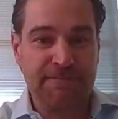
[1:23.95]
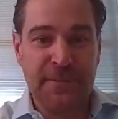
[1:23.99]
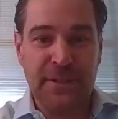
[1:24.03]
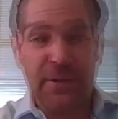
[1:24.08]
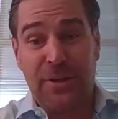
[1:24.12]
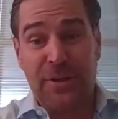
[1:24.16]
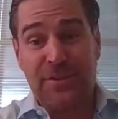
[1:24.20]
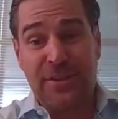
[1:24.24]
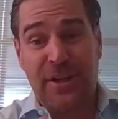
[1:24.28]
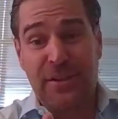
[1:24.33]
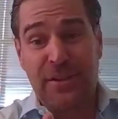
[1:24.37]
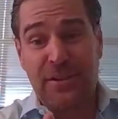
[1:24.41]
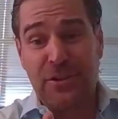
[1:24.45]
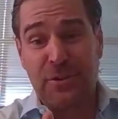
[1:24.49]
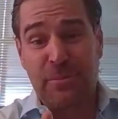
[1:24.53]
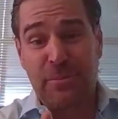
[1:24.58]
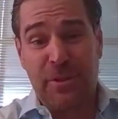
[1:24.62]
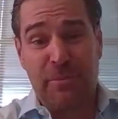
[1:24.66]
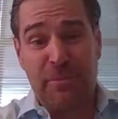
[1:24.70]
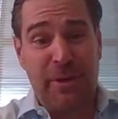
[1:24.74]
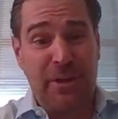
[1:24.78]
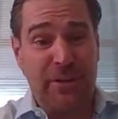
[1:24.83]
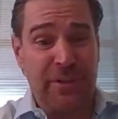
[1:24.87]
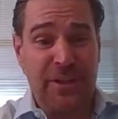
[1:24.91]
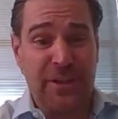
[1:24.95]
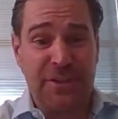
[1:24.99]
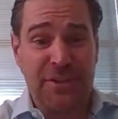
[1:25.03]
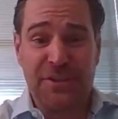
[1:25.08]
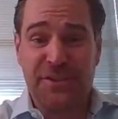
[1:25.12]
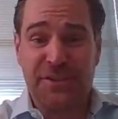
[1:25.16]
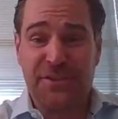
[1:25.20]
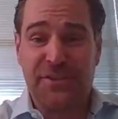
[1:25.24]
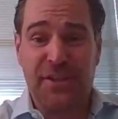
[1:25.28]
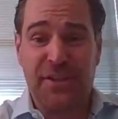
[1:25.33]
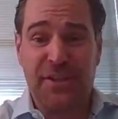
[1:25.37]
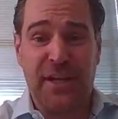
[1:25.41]
We're going to talk a little bit about
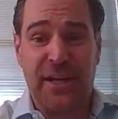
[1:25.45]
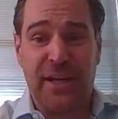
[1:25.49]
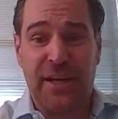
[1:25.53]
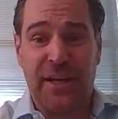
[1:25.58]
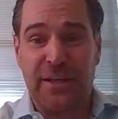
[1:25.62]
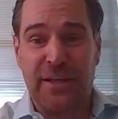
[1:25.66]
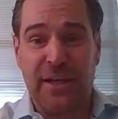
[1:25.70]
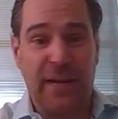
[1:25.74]
niches today.